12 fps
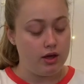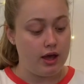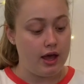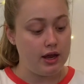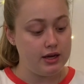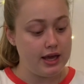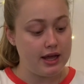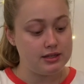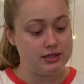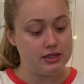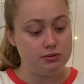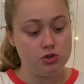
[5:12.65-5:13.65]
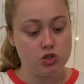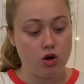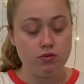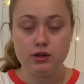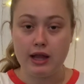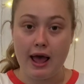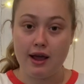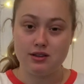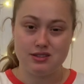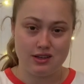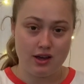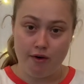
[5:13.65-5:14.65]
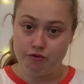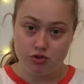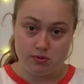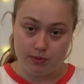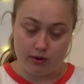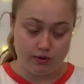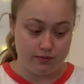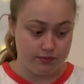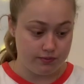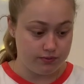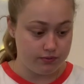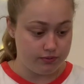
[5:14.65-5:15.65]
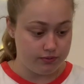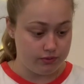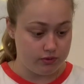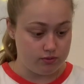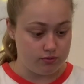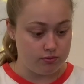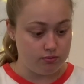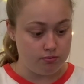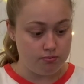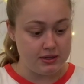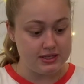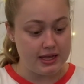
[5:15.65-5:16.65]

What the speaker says: and yet seemed so relaxed and comfortable. Miss